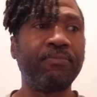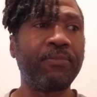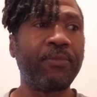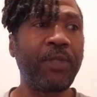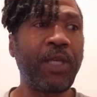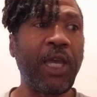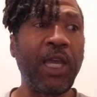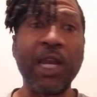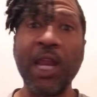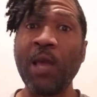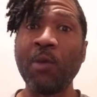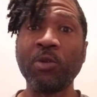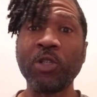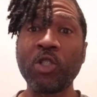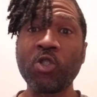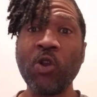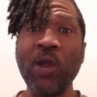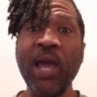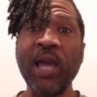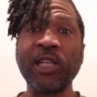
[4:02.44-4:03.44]
and they was
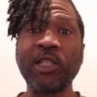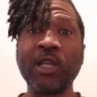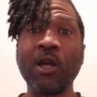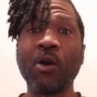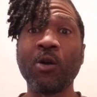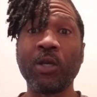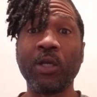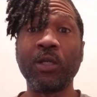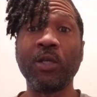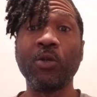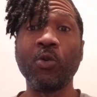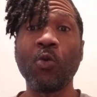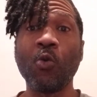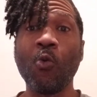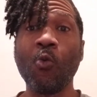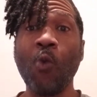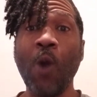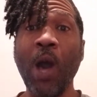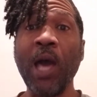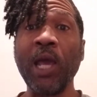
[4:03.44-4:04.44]
trash talking Nuke
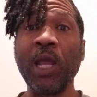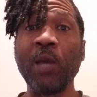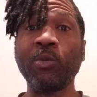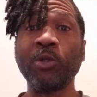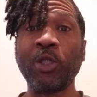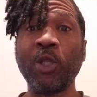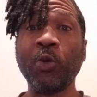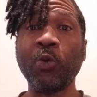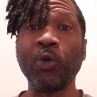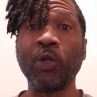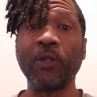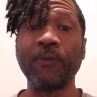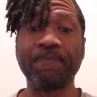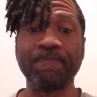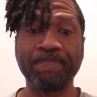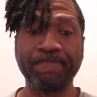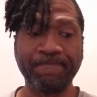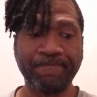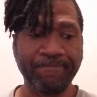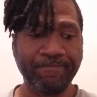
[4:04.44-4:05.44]
while they was doing
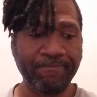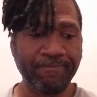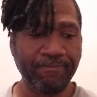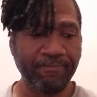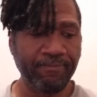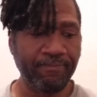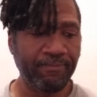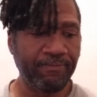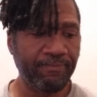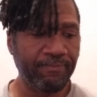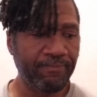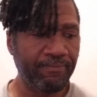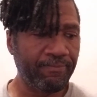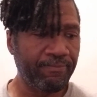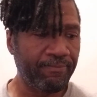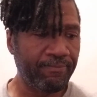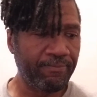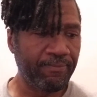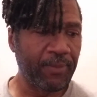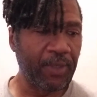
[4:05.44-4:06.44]
it.
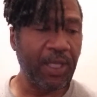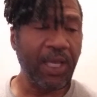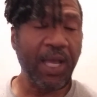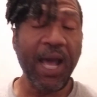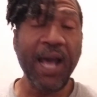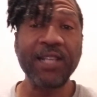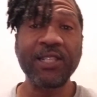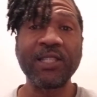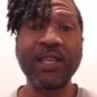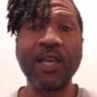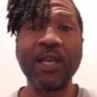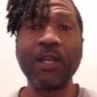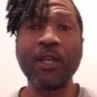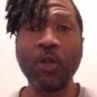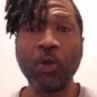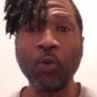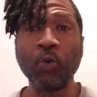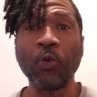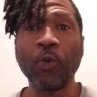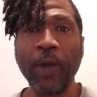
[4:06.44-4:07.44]
I said
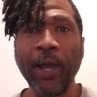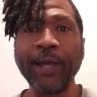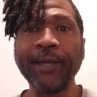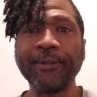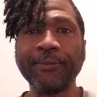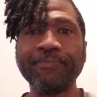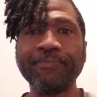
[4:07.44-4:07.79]
Nuke, right?